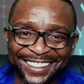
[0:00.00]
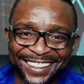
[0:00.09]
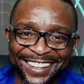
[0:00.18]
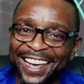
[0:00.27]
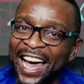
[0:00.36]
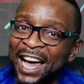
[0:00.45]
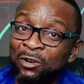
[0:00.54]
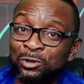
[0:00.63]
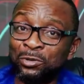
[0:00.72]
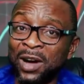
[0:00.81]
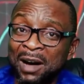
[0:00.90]
I go do am
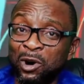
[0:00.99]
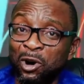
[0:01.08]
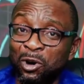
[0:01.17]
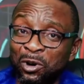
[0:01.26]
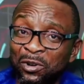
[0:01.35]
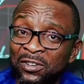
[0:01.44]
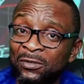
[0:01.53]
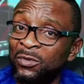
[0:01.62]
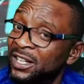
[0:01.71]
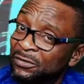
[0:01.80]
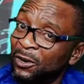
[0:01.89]
o. Wait for it o.